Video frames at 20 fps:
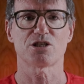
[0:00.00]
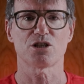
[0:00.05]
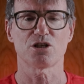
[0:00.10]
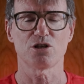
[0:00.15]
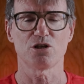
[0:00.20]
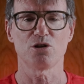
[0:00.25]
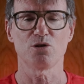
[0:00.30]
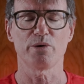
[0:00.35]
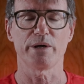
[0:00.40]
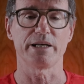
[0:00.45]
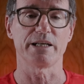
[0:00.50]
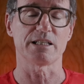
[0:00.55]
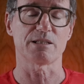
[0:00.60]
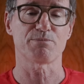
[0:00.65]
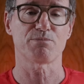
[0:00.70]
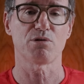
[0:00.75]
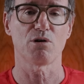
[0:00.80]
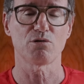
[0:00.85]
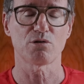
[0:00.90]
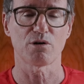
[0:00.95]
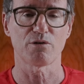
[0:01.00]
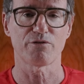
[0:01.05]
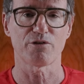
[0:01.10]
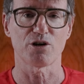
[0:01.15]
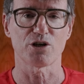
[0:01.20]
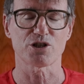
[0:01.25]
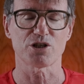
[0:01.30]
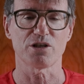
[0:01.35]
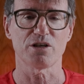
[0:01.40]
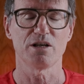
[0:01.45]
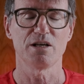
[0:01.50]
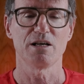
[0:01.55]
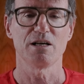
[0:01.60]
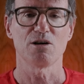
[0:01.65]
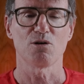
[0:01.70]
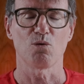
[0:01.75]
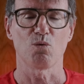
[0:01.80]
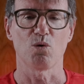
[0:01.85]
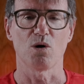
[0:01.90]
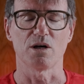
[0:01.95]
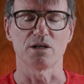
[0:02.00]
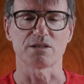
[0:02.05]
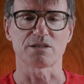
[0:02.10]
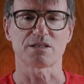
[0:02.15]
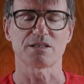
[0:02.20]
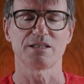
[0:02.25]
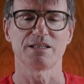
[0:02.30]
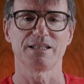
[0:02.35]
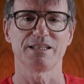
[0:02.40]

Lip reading: 2 in its proto version was